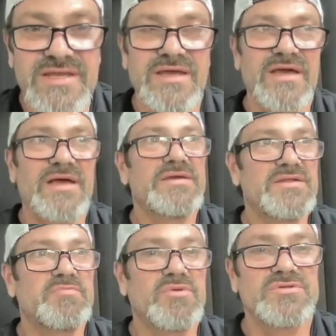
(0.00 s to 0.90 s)
Yeah,
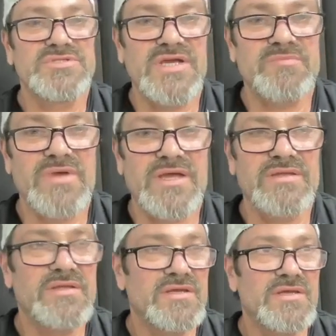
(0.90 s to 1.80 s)
it's bullshit,
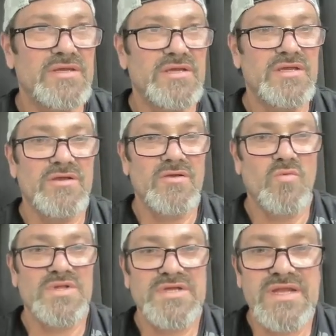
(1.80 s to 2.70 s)
man.
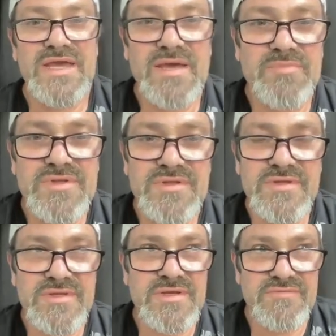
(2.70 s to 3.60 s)
What's going to happen
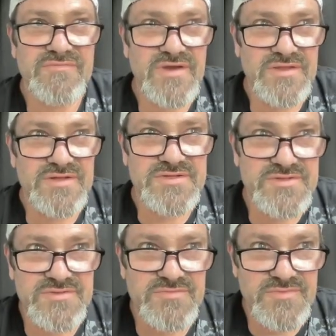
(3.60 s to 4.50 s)
if uh, this
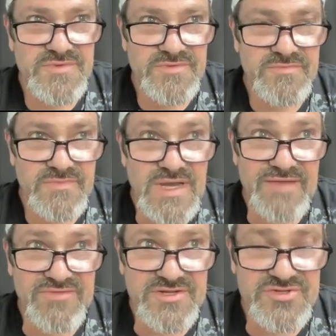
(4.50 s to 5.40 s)

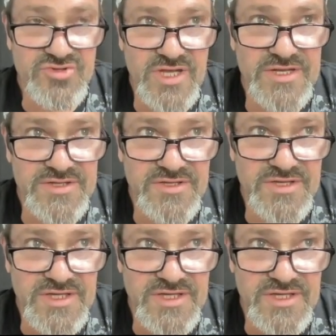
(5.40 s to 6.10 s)
obvious trend is going to